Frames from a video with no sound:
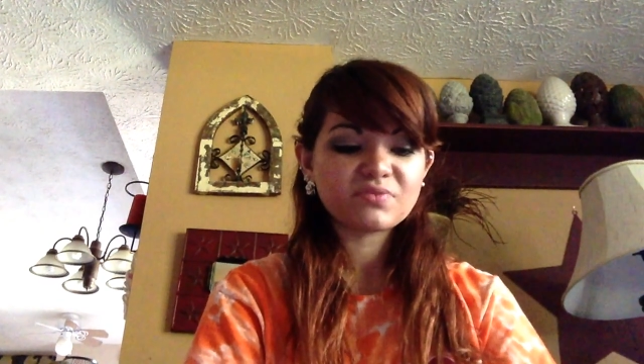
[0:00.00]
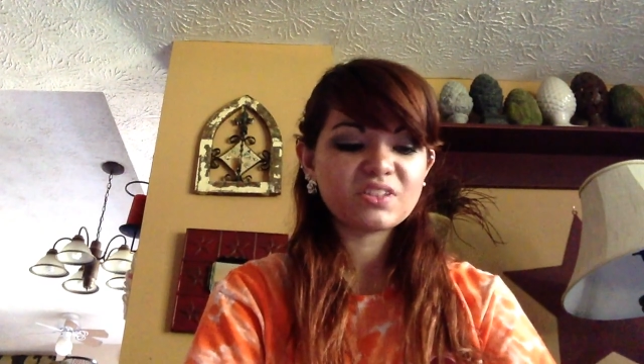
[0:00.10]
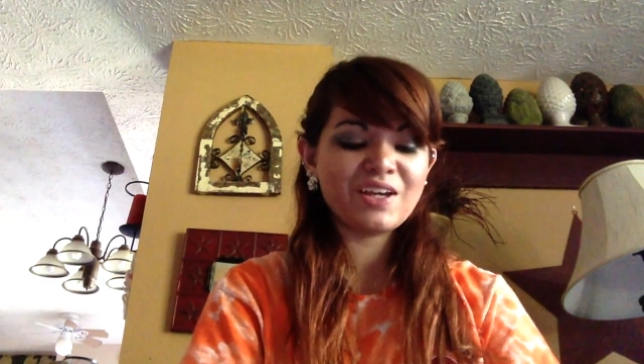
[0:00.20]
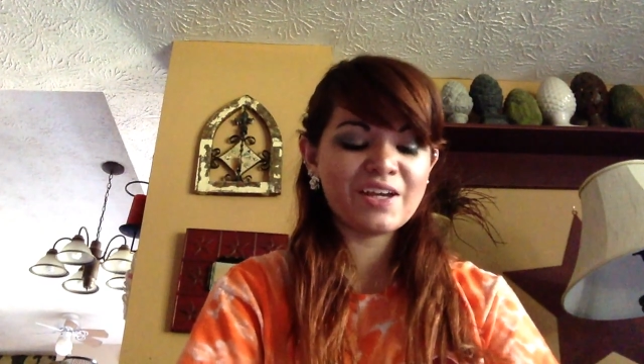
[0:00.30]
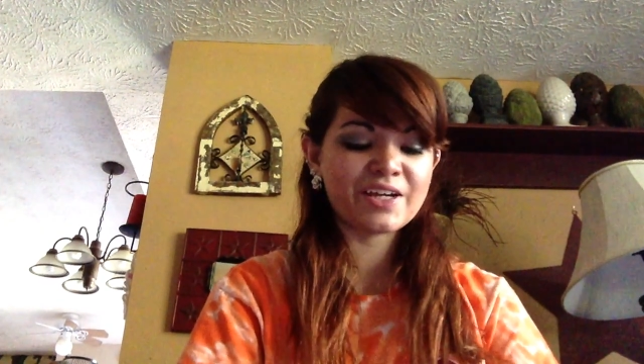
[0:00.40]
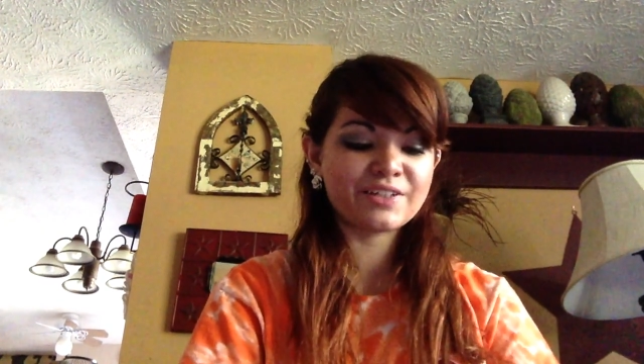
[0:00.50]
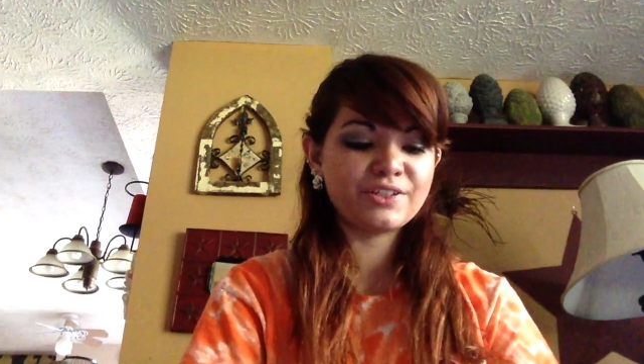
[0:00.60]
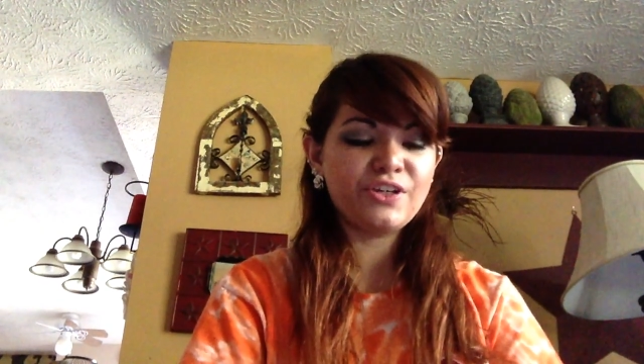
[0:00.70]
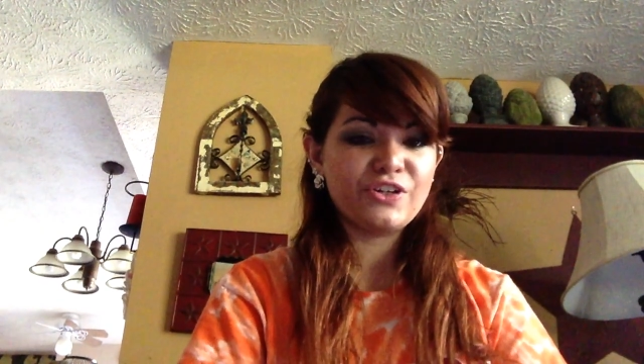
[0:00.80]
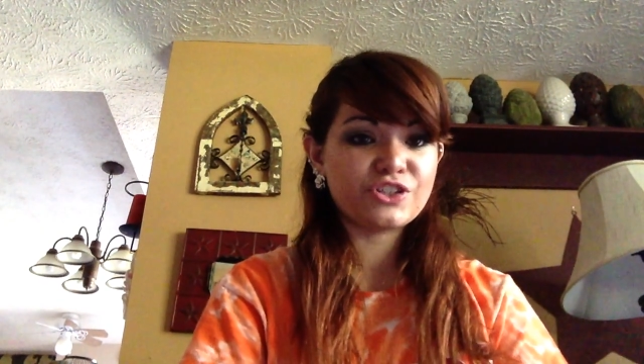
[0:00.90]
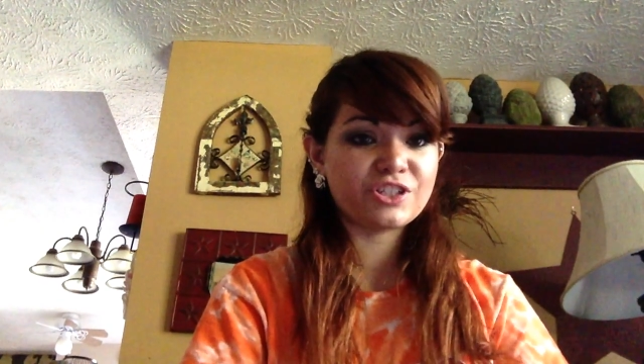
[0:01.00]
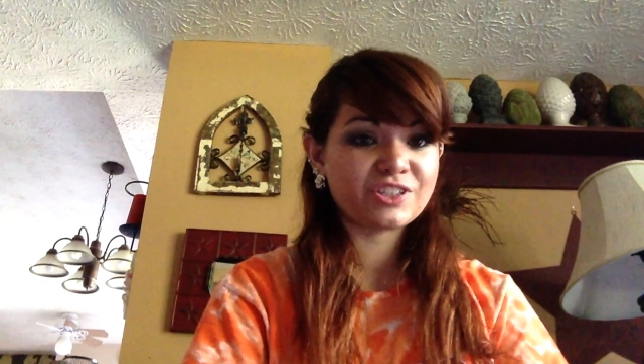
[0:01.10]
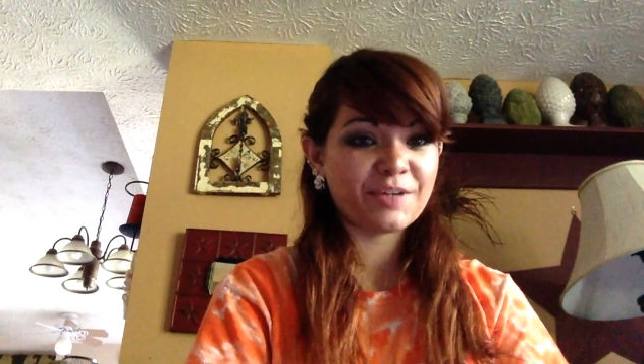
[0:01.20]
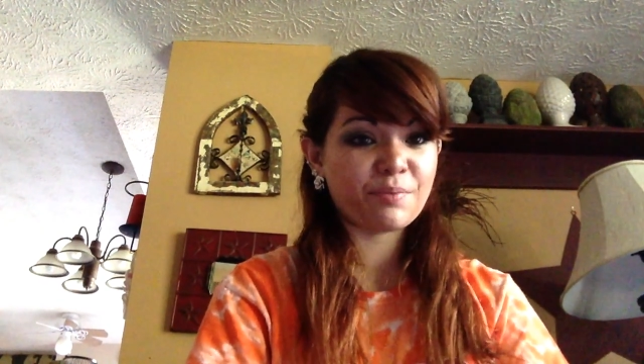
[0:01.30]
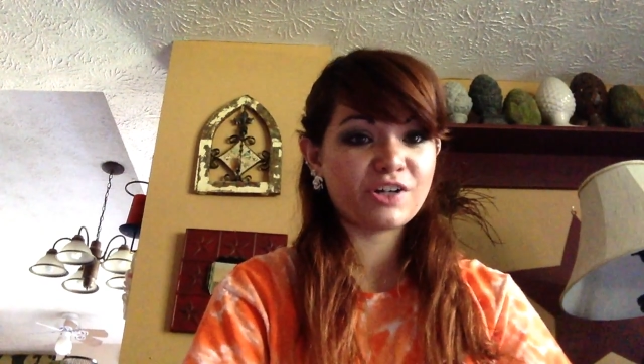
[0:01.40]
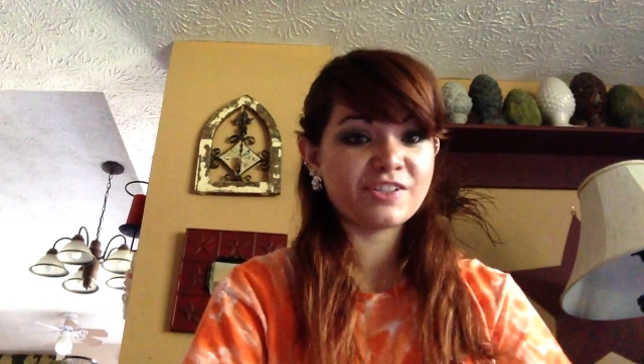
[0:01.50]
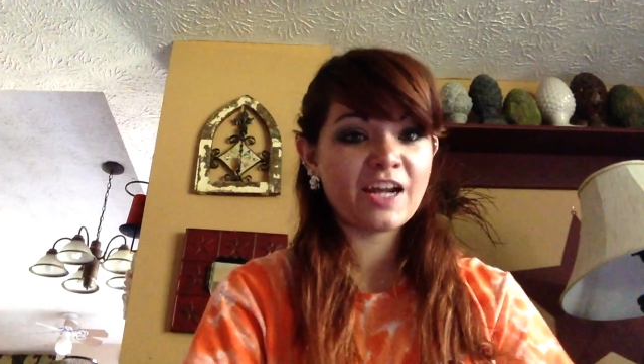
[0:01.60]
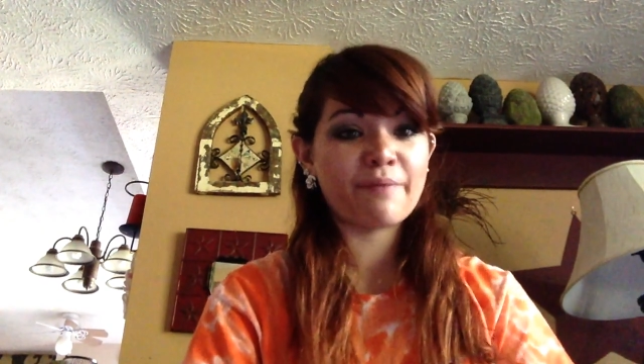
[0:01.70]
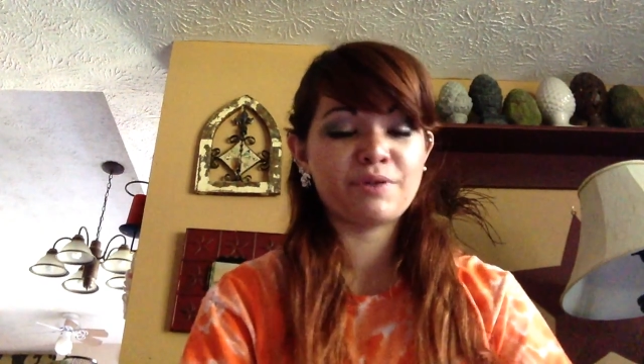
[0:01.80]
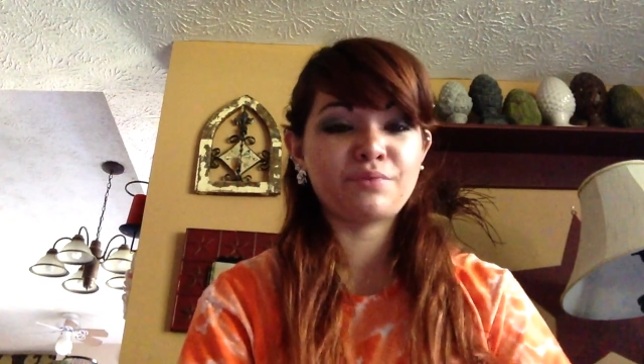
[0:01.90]
and she is a
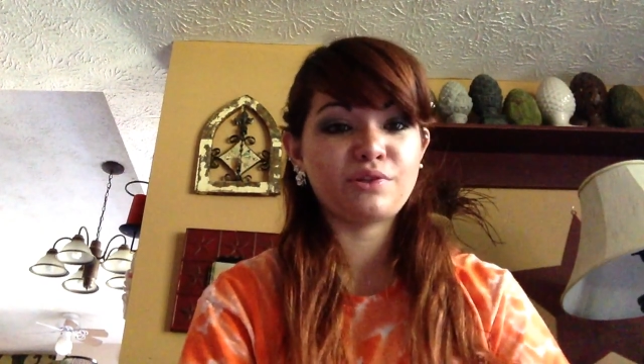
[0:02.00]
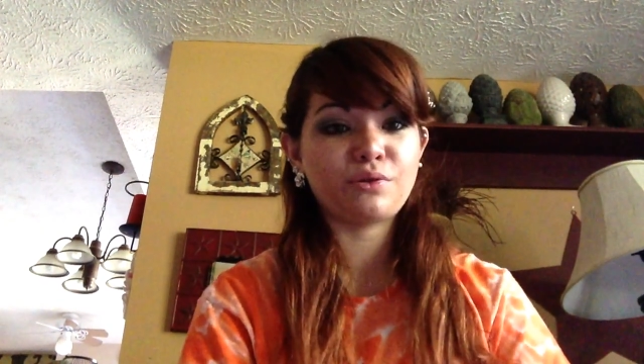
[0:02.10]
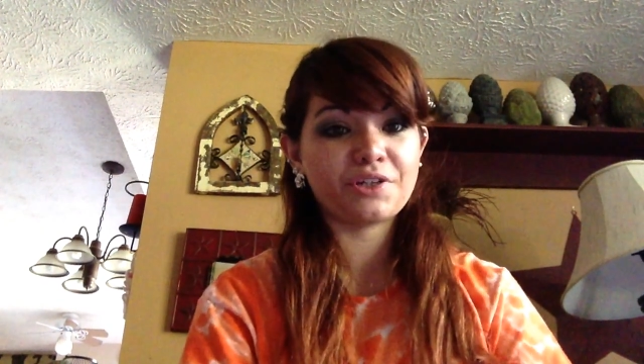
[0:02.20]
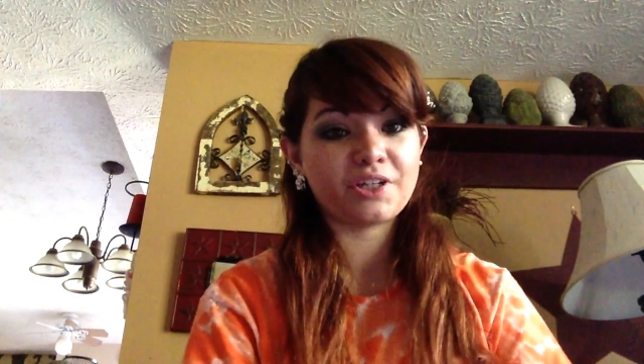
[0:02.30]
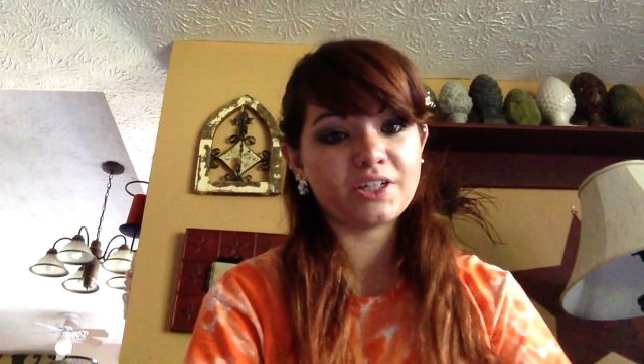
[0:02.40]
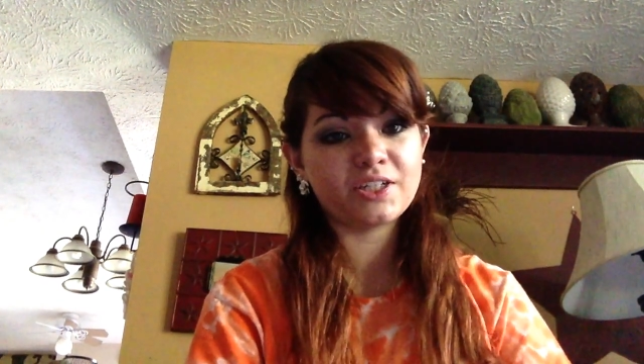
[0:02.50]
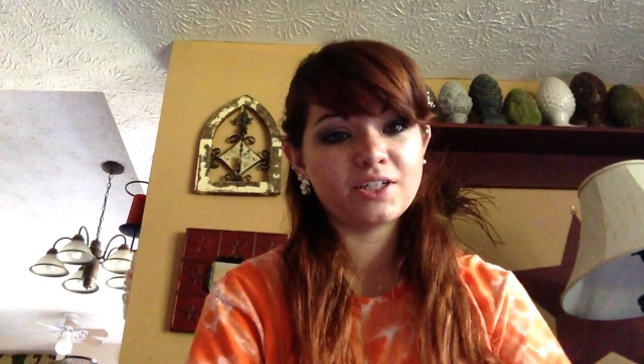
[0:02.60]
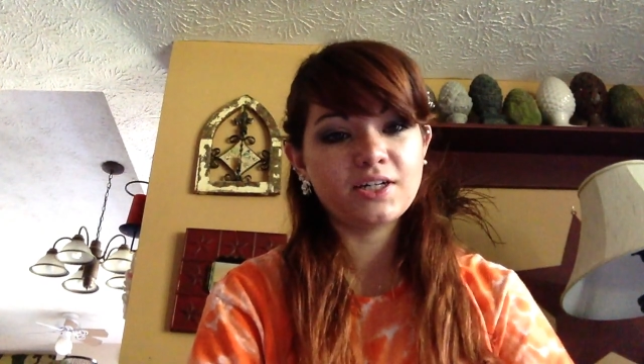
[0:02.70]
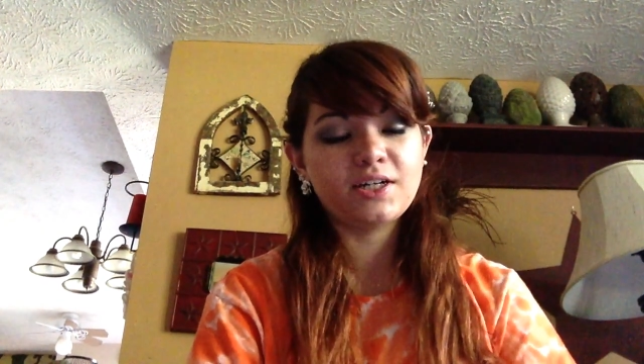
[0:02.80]
part-time employee